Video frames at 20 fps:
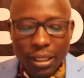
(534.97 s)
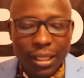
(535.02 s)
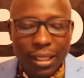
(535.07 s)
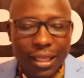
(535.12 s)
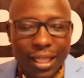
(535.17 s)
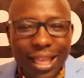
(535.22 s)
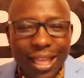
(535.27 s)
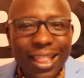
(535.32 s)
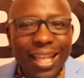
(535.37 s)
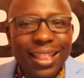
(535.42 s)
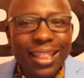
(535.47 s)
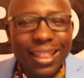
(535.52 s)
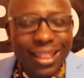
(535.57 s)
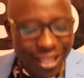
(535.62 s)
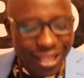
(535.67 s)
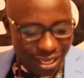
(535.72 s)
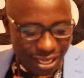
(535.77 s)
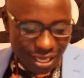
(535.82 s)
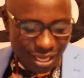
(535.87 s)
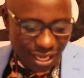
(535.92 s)
The other
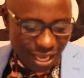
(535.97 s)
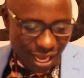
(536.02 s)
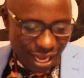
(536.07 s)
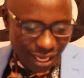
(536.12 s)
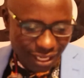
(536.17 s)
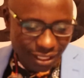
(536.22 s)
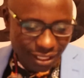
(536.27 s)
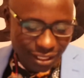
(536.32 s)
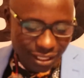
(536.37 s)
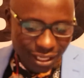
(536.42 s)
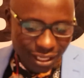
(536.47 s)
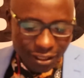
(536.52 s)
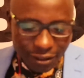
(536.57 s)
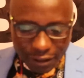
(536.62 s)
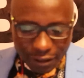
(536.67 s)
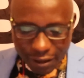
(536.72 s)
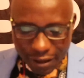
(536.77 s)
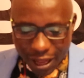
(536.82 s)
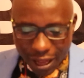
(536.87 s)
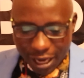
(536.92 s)
thing here is, and
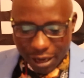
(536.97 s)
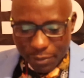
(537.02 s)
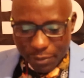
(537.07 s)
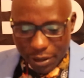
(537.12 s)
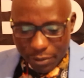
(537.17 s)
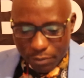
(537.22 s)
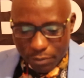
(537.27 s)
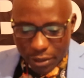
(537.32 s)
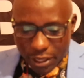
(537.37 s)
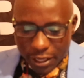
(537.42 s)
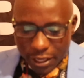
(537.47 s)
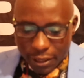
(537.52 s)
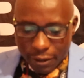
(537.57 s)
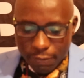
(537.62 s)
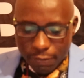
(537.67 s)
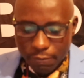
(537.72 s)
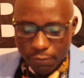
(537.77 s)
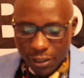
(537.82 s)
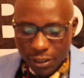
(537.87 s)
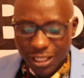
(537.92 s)
I may
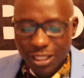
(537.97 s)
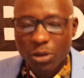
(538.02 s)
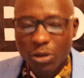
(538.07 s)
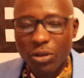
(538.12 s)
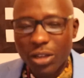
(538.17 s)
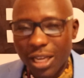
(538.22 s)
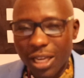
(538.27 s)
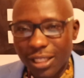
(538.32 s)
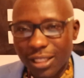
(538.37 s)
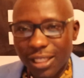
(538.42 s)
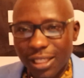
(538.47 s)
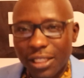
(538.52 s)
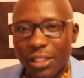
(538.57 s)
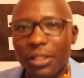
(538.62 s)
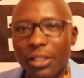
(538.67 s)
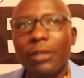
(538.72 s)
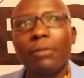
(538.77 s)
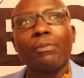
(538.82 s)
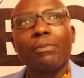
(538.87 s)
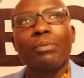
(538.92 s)
be just looking at
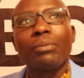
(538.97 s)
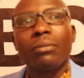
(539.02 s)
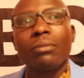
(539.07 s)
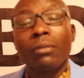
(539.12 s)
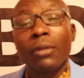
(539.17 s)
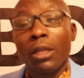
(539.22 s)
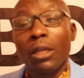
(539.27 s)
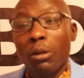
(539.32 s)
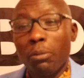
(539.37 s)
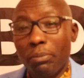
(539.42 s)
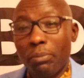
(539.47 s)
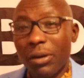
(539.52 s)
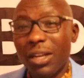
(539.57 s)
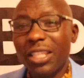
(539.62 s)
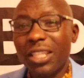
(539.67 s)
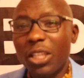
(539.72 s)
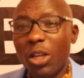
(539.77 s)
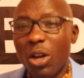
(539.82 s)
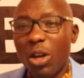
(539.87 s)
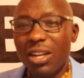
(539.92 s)
it,
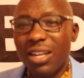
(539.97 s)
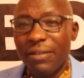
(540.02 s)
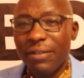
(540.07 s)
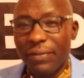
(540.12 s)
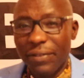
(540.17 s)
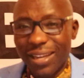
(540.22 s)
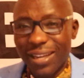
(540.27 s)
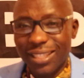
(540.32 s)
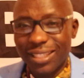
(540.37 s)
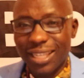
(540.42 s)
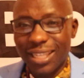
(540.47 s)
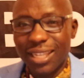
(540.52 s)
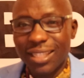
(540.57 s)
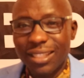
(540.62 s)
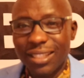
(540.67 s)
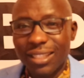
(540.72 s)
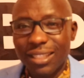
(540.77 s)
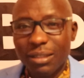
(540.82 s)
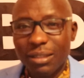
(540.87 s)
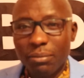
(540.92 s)
political
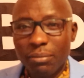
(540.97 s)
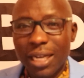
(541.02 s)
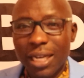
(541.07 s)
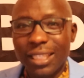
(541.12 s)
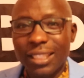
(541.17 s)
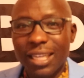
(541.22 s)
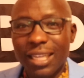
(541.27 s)
defectors might